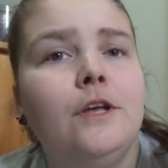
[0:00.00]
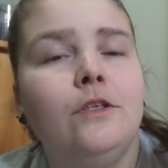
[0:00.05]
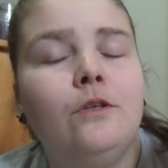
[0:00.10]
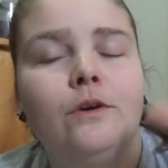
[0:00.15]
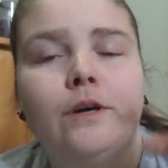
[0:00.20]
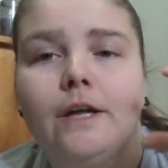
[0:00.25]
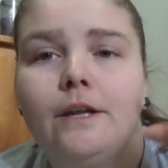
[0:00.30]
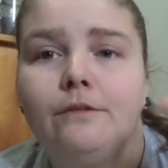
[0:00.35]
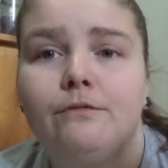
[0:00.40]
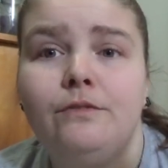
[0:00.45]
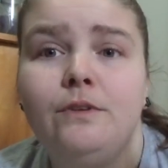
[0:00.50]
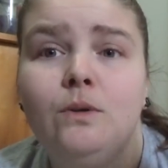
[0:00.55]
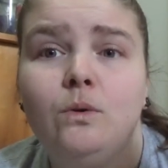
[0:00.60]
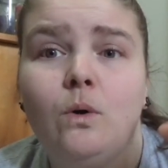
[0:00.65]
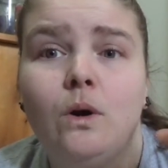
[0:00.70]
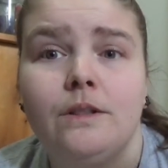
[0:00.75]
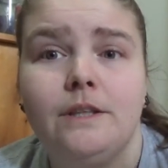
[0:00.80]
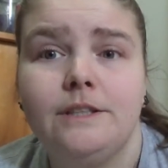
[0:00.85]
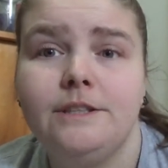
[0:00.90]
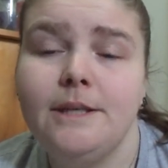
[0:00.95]
You'll get a
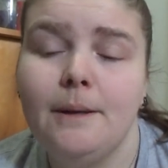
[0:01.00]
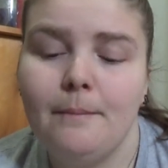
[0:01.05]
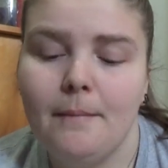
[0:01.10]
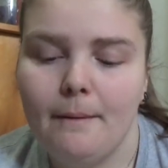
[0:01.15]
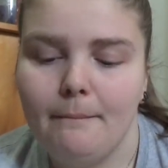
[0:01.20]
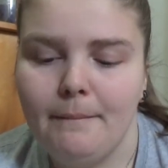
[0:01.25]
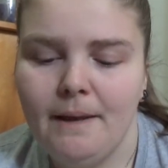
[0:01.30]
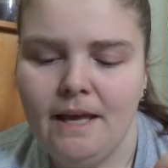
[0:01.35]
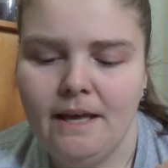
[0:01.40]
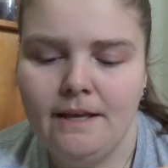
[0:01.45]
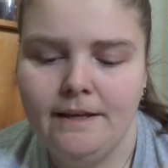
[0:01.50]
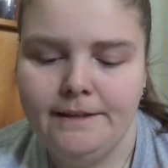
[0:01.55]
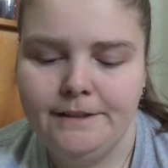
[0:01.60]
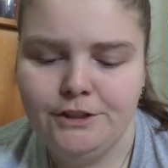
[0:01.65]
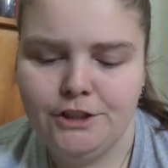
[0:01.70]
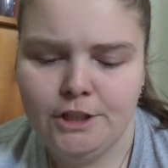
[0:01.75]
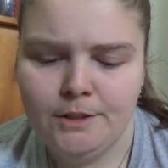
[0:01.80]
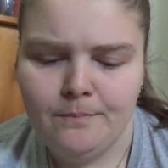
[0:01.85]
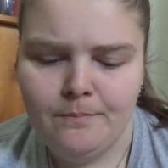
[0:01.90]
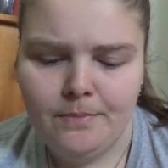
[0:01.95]
few on the same
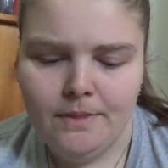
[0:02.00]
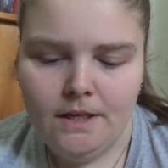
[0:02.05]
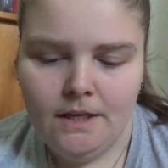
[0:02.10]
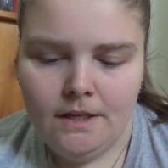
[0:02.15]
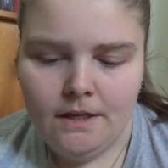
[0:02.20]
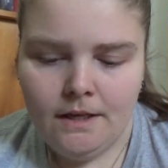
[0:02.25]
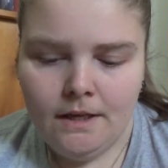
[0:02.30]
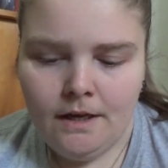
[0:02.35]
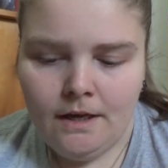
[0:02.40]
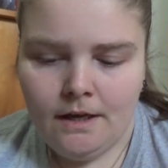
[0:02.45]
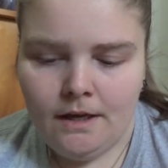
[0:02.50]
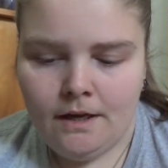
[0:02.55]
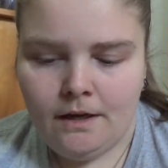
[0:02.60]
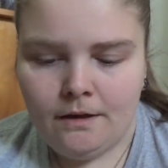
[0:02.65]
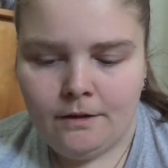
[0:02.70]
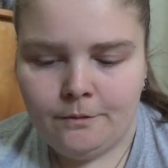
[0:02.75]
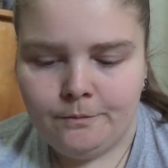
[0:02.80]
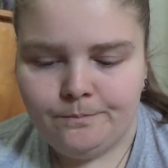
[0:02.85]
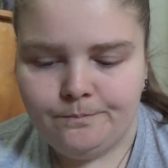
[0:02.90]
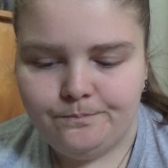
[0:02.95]
page.
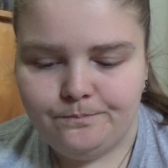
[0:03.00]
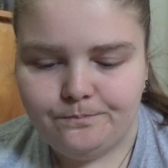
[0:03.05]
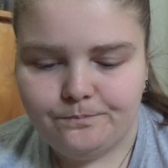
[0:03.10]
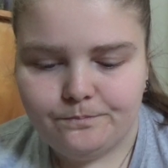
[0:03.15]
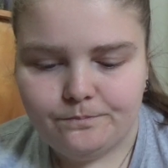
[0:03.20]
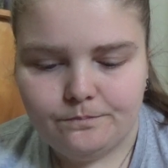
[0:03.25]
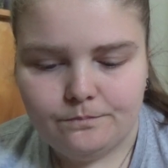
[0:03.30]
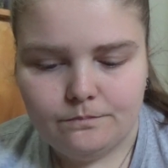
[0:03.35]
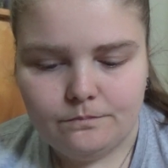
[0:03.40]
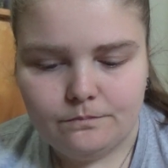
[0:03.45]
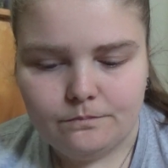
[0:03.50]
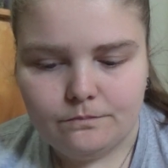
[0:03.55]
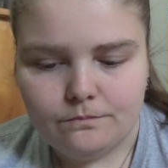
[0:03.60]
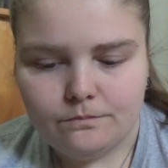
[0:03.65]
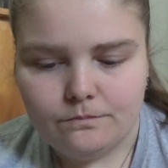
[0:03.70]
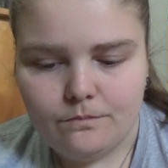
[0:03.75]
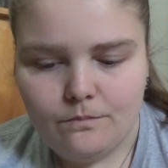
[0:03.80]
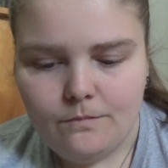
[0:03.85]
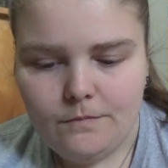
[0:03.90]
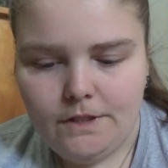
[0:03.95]
Um,
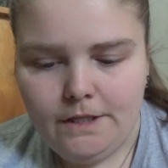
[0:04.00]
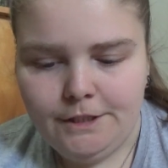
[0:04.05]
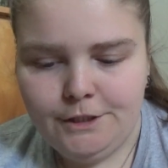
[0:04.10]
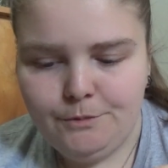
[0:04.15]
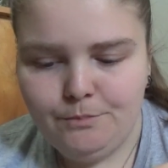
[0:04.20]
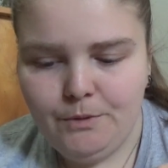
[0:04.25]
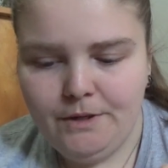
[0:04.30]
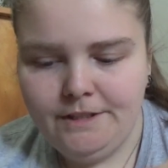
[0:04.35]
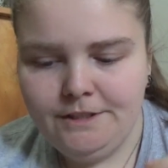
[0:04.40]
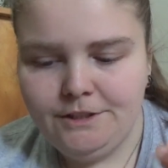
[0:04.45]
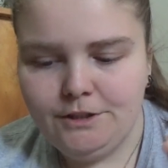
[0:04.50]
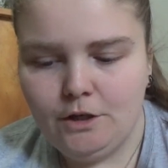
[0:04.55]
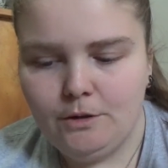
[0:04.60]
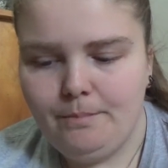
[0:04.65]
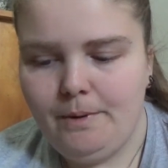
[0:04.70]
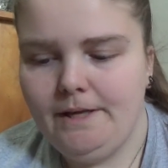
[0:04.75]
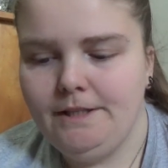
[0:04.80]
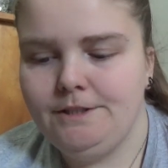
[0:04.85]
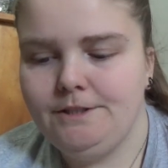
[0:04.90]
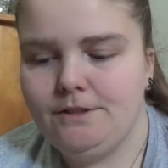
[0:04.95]
spreads are
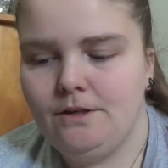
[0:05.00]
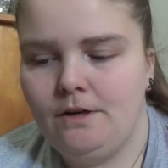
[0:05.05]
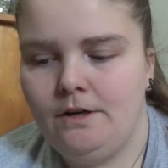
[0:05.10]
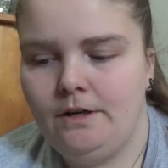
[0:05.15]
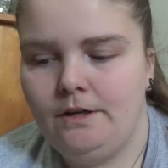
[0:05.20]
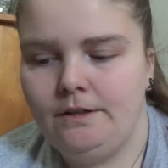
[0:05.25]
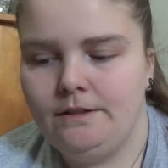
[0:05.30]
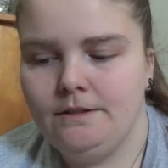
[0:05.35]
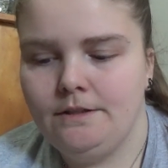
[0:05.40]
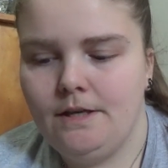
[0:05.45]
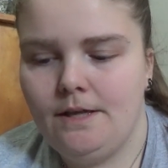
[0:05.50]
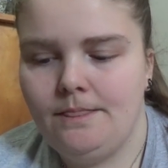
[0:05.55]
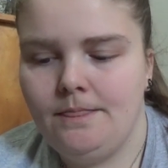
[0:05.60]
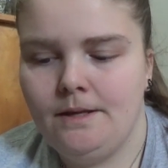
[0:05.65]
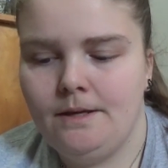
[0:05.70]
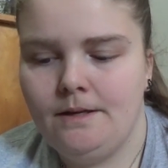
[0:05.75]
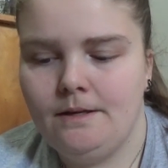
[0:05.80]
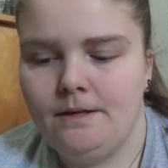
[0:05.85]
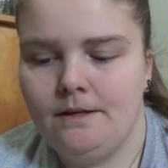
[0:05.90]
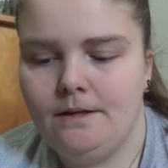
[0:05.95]
based on
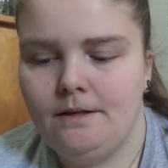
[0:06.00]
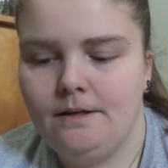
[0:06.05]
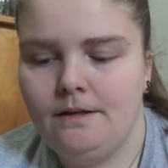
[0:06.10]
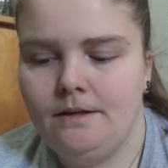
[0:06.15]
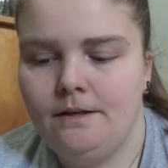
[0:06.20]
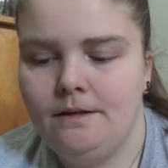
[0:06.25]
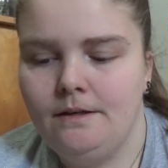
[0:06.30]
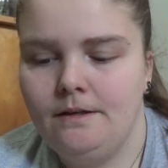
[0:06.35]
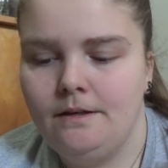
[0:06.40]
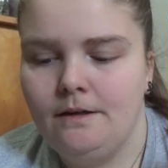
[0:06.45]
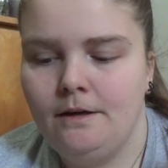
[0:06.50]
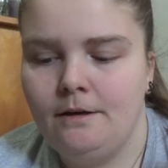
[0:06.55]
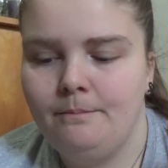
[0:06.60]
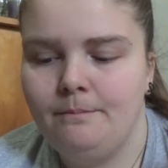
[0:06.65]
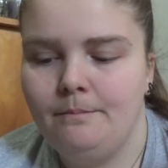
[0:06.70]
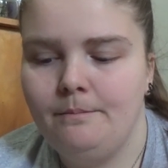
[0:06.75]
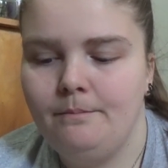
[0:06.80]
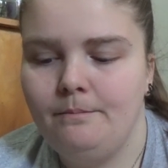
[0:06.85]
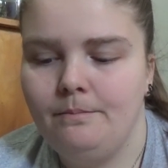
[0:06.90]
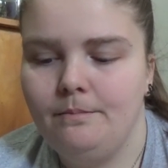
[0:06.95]
the
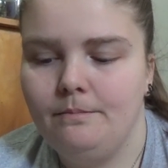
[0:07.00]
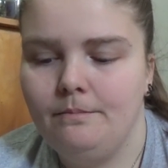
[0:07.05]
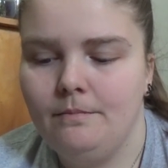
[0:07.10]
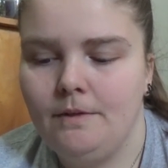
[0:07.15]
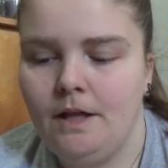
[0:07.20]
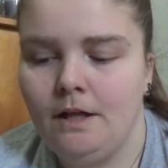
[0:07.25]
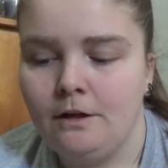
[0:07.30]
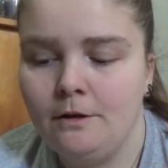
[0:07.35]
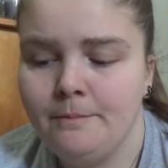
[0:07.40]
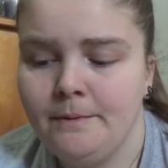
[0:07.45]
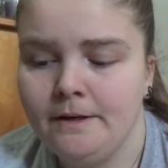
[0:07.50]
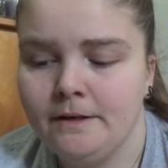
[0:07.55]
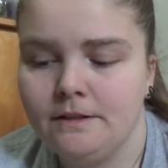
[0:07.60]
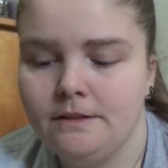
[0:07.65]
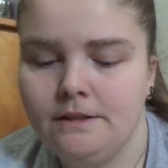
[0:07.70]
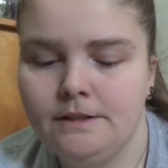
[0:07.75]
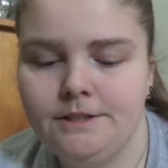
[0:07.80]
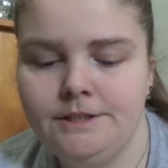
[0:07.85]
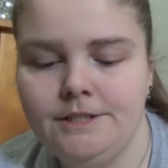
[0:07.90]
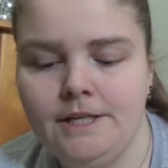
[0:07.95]
um,
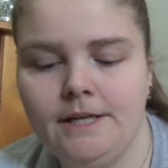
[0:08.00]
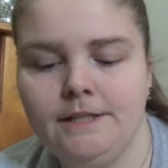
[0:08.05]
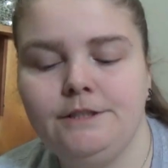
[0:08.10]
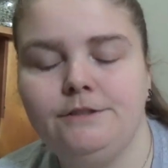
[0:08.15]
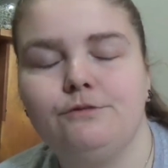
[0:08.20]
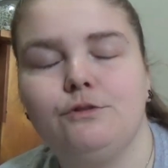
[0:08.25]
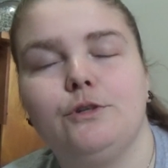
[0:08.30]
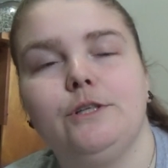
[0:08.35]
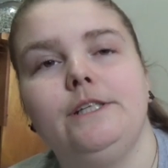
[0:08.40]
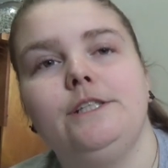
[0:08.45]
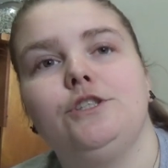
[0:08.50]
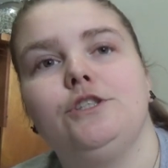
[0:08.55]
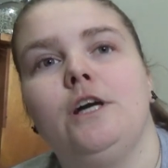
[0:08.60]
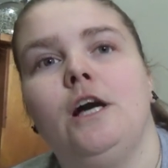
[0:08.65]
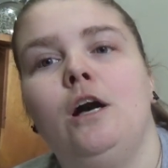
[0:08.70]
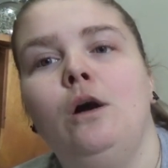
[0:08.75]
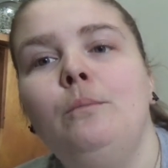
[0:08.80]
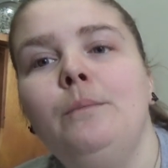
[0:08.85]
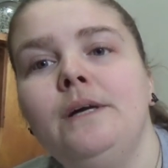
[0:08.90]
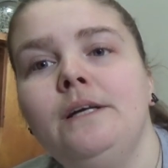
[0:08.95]
alchemical signs for each
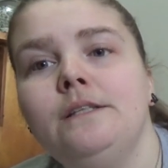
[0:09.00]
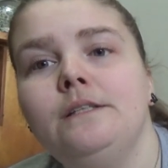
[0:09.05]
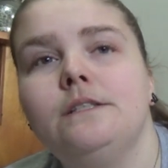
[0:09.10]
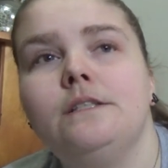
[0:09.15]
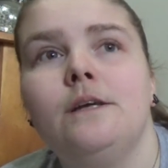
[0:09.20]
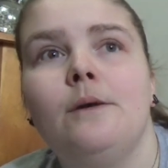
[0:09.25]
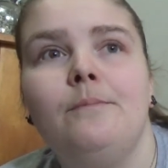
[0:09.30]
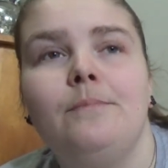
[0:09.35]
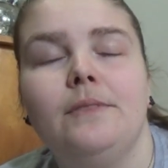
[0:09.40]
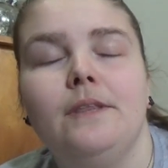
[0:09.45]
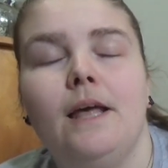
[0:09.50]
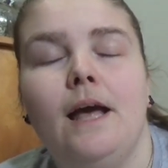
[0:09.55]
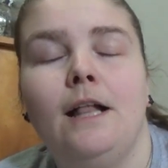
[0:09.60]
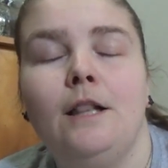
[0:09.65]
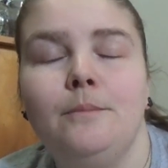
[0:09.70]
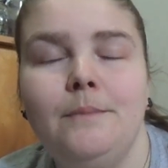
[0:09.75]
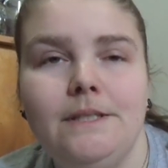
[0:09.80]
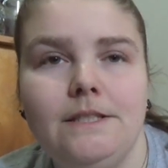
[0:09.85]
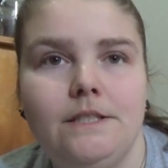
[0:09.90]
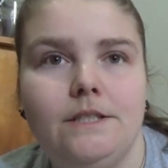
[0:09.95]
element.
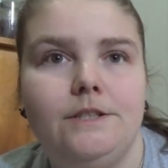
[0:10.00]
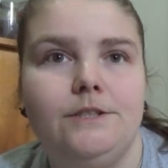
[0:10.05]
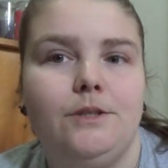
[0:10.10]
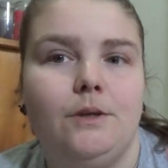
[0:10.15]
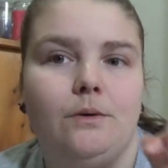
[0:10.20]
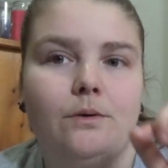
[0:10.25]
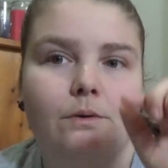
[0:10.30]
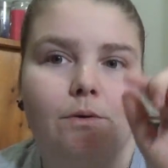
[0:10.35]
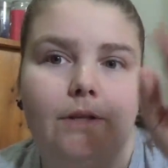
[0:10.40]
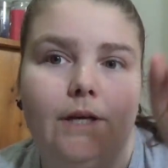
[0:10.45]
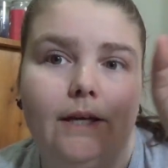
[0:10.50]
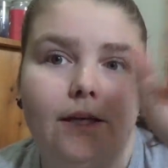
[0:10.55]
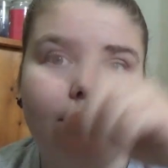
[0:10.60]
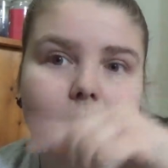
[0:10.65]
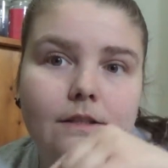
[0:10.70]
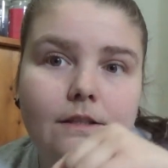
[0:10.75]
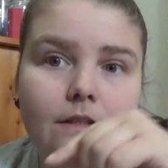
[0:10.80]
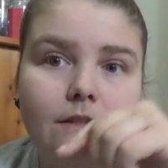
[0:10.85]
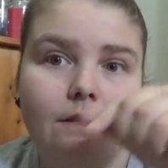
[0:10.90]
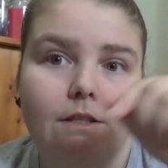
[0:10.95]
Element, so like
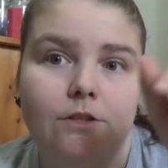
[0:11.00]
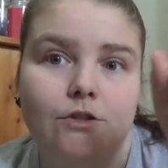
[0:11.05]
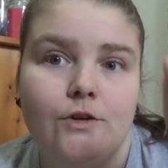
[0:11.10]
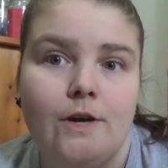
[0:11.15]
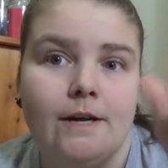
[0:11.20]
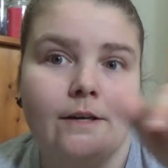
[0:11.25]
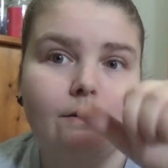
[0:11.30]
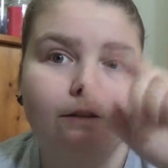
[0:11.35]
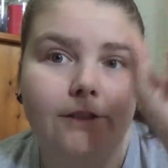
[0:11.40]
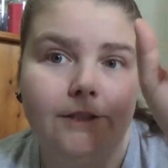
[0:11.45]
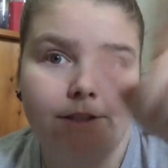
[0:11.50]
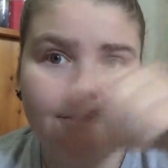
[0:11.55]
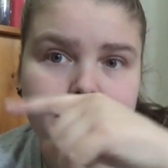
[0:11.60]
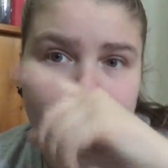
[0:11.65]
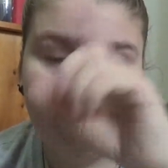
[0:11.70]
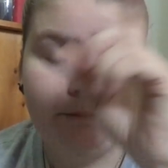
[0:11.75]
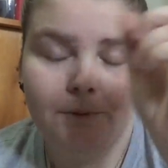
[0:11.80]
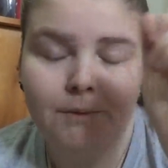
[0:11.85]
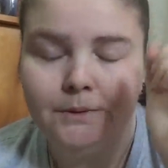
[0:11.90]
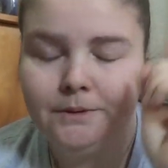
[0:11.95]
the triangle
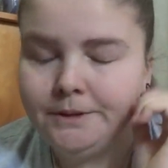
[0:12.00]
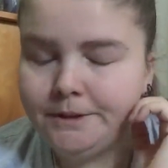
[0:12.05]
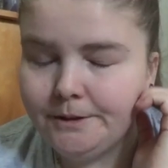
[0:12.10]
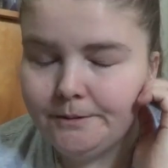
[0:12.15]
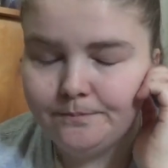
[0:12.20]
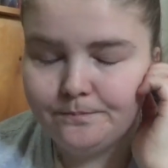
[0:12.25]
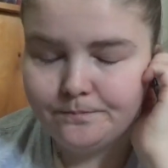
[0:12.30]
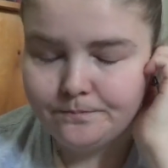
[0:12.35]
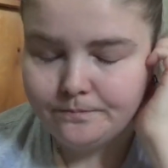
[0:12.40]
symbols.